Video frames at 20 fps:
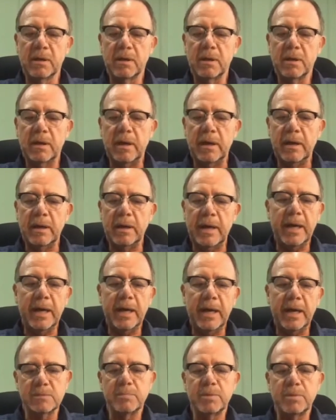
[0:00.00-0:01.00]

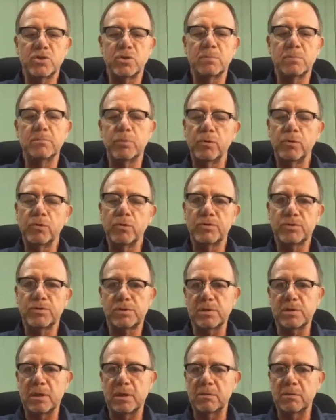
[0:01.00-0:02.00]
exhibition booths
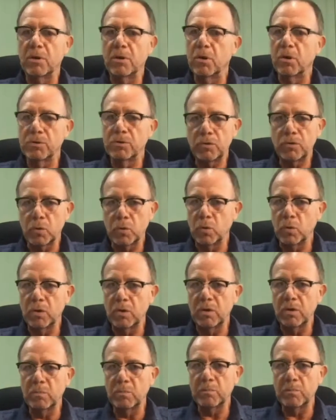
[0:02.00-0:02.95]
and auditorium